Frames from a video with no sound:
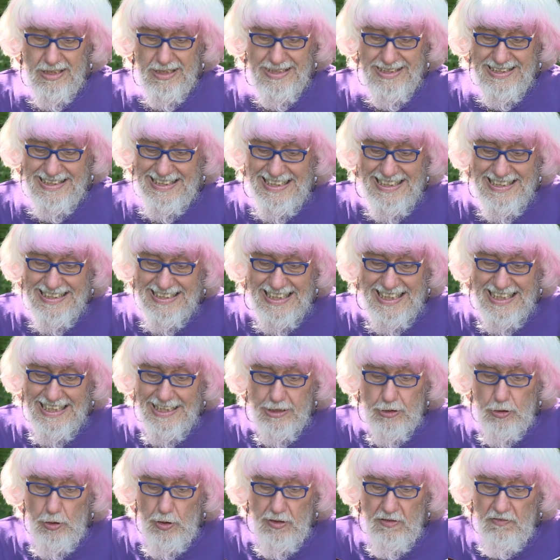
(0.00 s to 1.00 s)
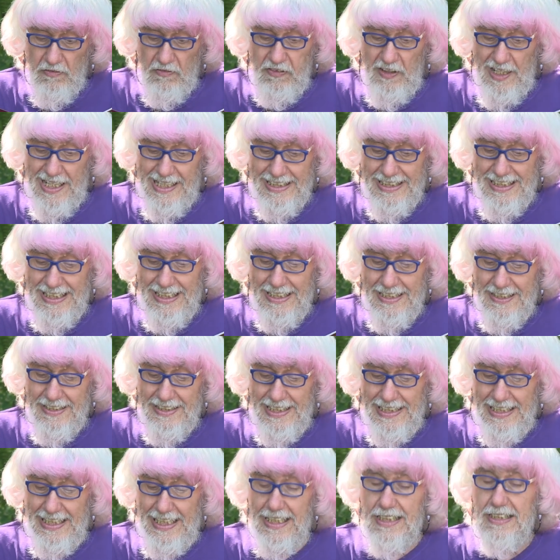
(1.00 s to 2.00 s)
since he couldn't find
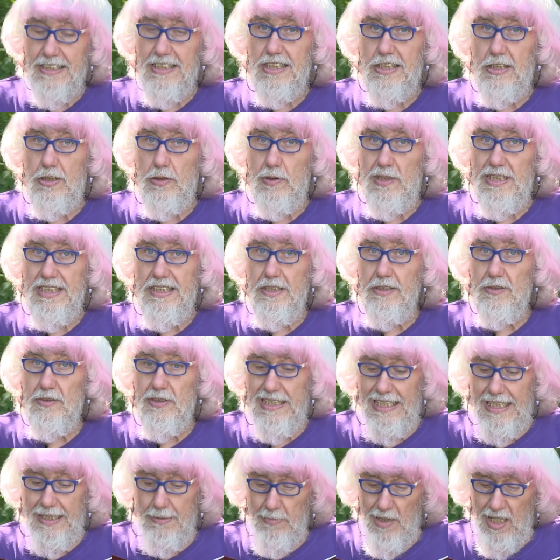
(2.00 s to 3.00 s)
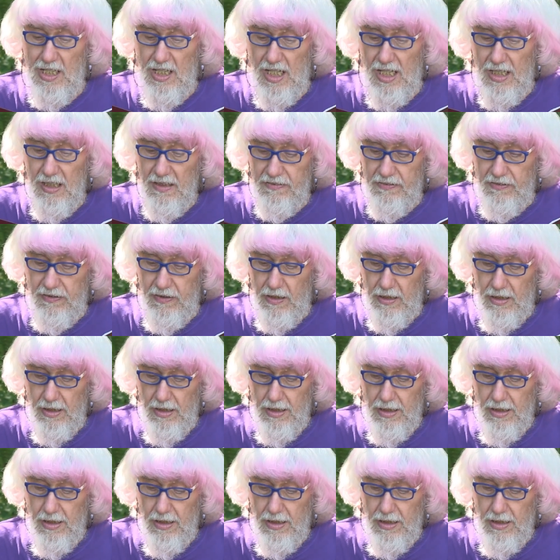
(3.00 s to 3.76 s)
anything else to accuse him of,